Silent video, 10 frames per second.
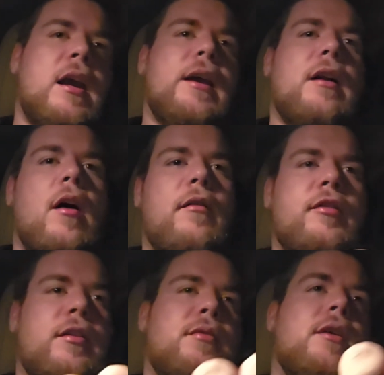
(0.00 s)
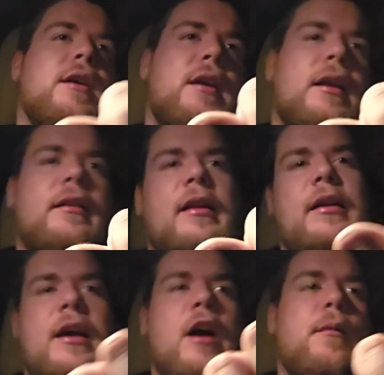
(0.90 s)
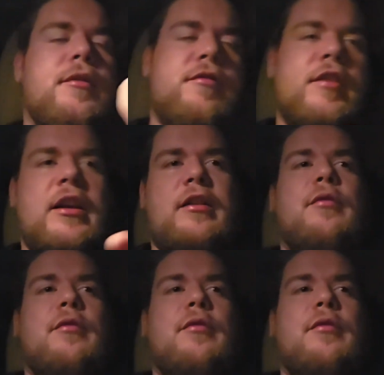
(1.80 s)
And obviously, it helps if you can get